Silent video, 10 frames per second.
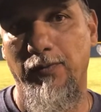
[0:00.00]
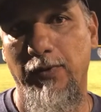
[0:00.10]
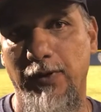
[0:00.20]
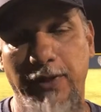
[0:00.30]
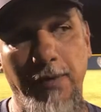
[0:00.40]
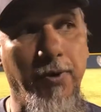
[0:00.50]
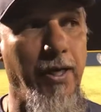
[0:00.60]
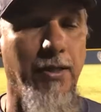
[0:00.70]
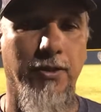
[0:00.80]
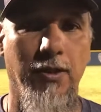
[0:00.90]
We'll keep our
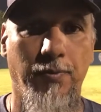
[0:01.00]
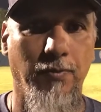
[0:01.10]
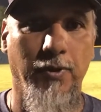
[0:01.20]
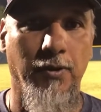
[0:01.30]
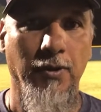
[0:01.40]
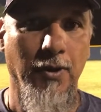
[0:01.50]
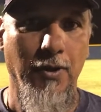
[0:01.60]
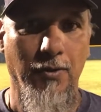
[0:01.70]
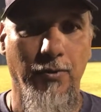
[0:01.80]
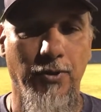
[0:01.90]
heads up and we'll,
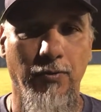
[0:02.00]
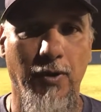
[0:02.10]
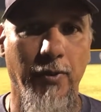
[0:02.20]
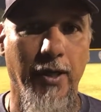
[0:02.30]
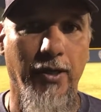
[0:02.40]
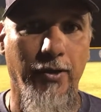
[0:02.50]
we'll do what we got to